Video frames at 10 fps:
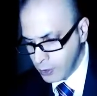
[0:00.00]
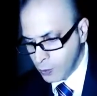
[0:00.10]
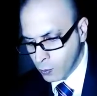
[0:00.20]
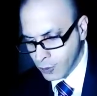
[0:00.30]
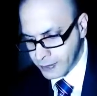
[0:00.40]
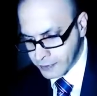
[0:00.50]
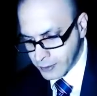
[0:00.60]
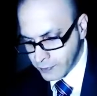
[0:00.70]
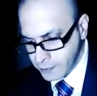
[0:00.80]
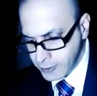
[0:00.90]
with
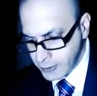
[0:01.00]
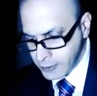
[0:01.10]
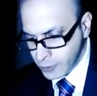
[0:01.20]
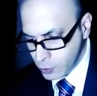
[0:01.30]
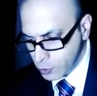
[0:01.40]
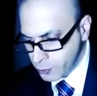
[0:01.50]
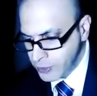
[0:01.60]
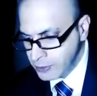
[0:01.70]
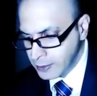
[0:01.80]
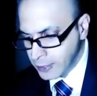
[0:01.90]
the
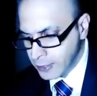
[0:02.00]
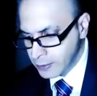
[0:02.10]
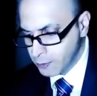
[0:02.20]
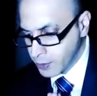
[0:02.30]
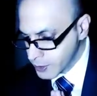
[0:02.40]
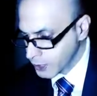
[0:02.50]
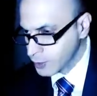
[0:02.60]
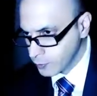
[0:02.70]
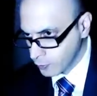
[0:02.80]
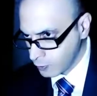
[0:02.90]
European and
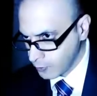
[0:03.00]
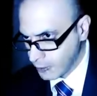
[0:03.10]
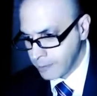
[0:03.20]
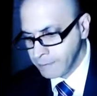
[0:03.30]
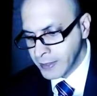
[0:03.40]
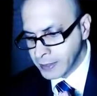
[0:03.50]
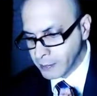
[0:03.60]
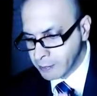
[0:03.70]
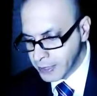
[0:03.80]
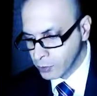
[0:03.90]
particularly the
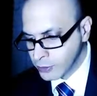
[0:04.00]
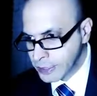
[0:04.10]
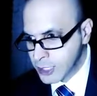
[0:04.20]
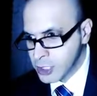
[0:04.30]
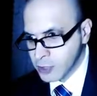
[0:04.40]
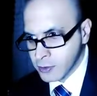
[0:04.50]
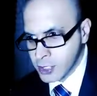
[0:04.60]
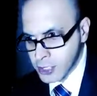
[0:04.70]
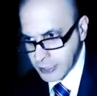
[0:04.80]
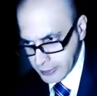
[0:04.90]
Middle Eastern
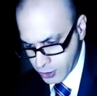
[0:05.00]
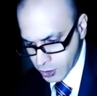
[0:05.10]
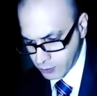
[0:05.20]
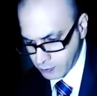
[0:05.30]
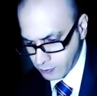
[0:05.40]
states,